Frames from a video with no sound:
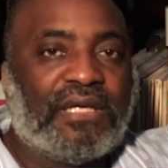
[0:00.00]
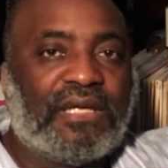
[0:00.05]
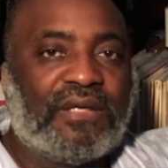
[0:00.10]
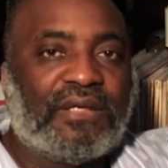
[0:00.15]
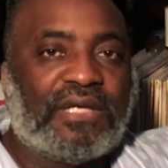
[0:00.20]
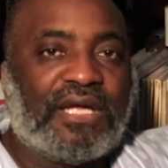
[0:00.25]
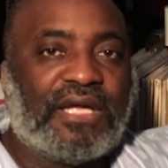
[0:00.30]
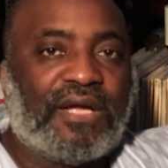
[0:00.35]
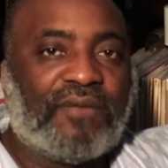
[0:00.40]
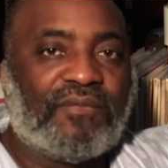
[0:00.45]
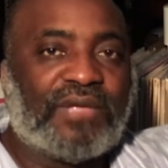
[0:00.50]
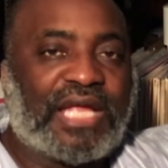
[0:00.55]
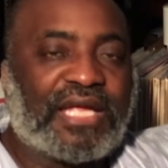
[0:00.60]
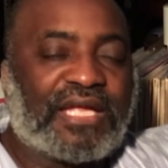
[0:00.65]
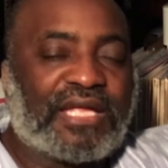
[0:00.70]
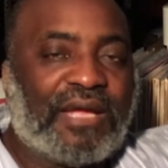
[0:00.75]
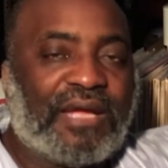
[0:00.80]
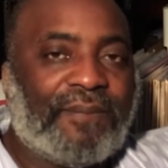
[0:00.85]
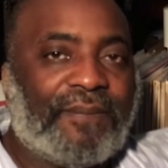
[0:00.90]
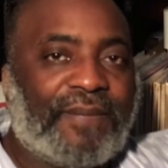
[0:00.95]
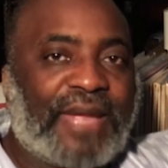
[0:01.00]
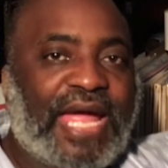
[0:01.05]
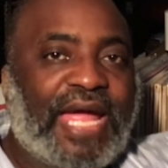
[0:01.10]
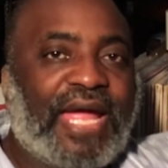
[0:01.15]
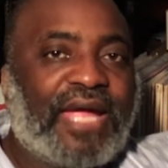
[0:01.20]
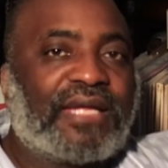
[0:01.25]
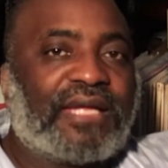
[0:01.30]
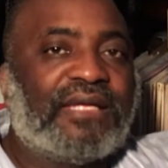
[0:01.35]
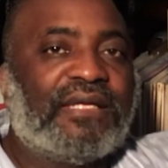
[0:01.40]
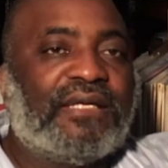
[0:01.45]
When I come back,
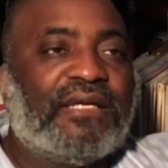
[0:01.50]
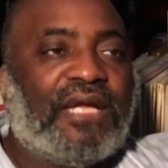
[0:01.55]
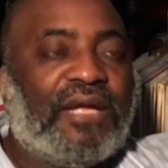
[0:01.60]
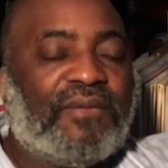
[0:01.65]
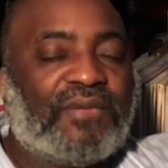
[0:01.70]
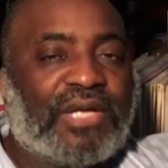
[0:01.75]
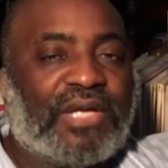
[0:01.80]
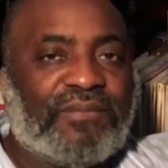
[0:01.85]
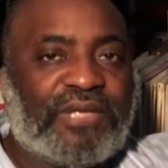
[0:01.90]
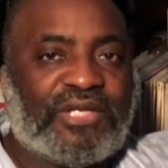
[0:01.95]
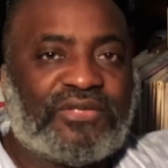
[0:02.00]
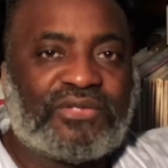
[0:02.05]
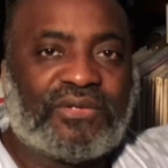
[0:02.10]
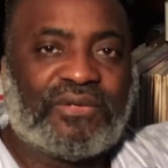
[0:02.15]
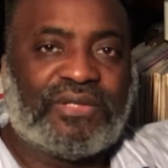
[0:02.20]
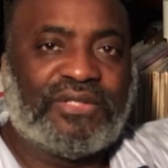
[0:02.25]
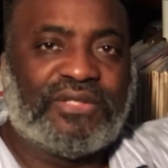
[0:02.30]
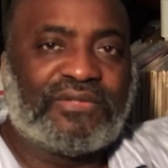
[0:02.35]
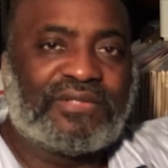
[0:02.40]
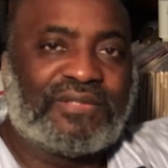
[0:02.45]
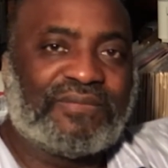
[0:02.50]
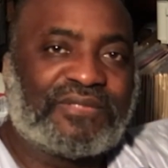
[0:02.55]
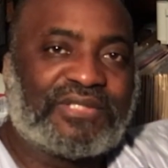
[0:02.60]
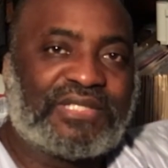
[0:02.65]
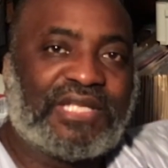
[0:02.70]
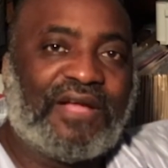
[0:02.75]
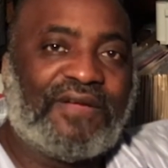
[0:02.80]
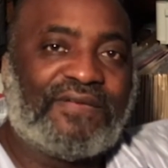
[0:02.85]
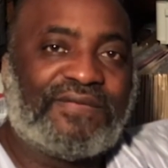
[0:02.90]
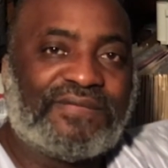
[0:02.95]
I'm going to be showing you some
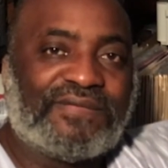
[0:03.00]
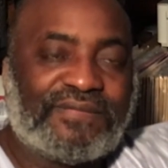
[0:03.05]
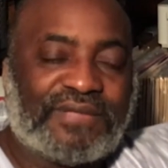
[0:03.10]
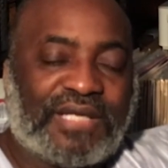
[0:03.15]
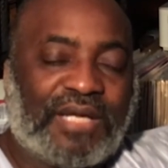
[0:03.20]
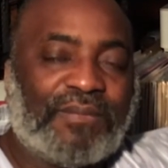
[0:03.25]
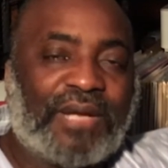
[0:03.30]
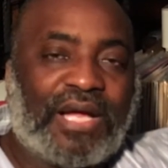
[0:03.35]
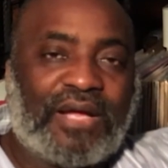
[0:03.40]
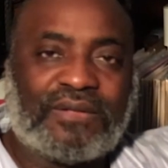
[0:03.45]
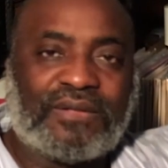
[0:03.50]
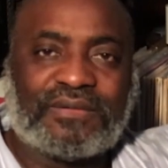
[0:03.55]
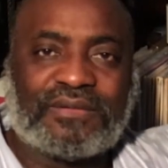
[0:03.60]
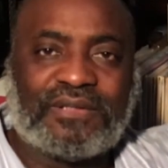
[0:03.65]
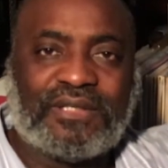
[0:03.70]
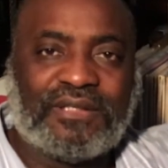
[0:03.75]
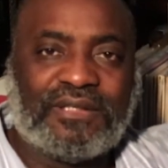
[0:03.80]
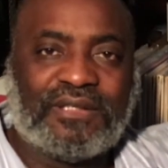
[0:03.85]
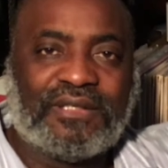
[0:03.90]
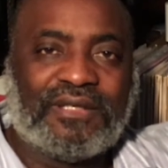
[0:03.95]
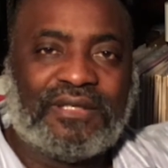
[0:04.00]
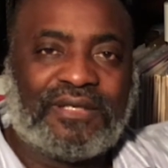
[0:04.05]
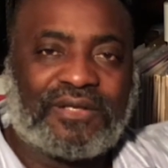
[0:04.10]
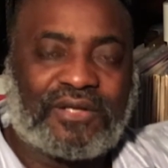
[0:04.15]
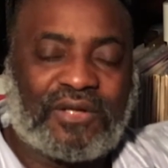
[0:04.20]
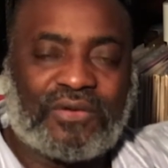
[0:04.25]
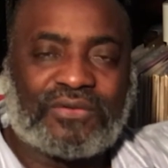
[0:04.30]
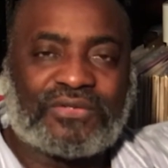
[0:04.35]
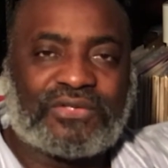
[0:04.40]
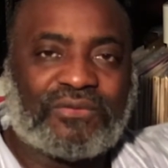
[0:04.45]
stuff about
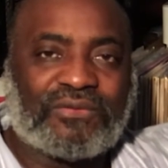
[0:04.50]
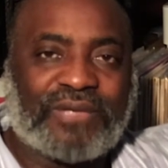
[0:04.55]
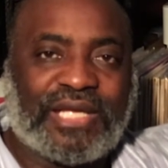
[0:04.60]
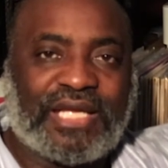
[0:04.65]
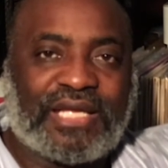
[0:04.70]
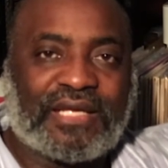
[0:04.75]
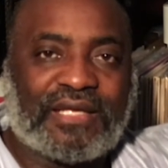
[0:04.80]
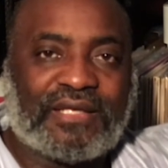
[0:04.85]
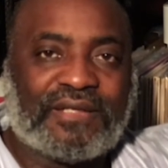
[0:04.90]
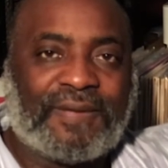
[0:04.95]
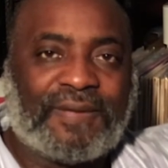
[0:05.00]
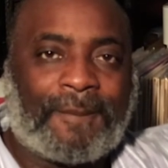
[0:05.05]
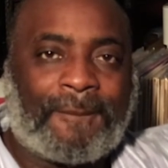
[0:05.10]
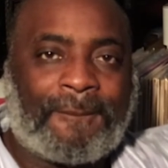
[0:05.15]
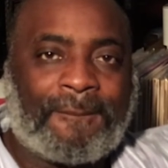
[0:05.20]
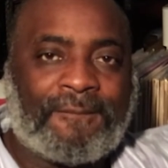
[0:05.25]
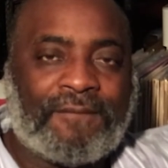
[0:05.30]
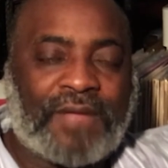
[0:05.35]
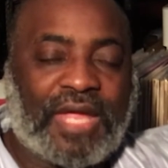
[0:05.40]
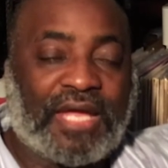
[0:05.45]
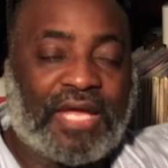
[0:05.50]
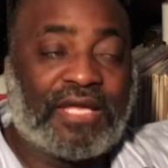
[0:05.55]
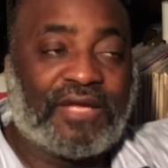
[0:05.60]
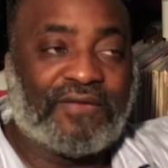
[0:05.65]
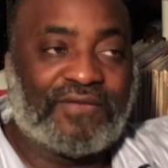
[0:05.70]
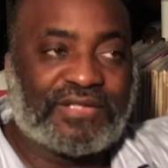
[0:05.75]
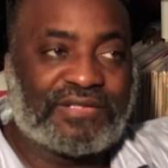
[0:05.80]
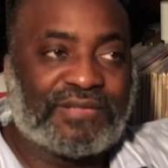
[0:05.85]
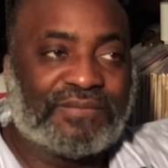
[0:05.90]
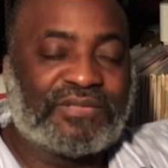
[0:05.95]
Costa Rica and giving
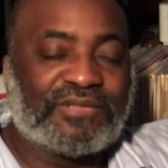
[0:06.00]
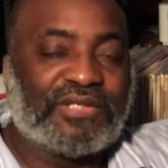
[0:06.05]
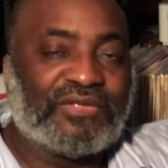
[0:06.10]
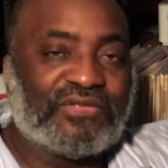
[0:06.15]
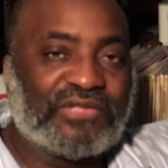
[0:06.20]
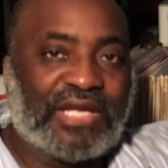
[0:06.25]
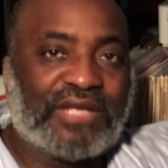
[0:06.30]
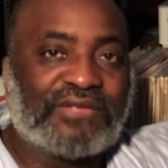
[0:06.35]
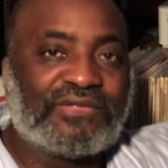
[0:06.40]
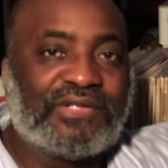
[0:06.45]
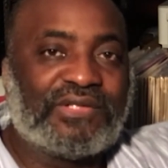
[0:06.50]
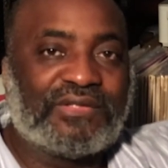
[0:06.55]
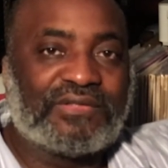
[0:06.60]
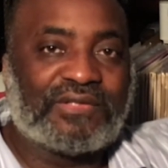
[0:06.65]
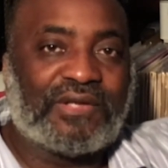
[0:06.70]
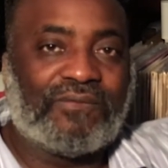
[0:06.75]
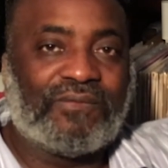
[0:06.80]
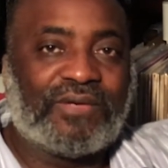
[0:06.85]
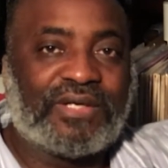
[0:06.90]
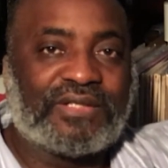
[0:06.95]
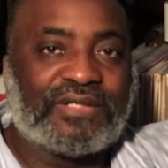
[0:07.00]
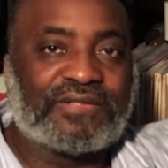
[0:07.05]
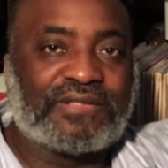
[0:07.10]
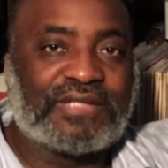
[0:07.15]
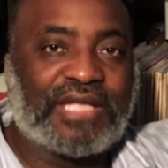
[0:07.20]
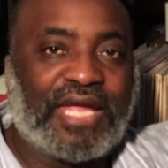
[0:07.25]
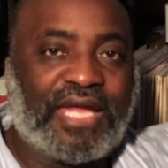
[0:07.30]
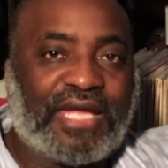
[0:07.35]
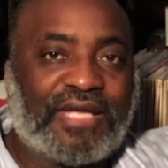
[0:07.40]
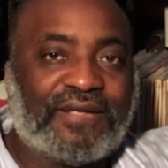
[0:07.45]
some suggestions on where to stay.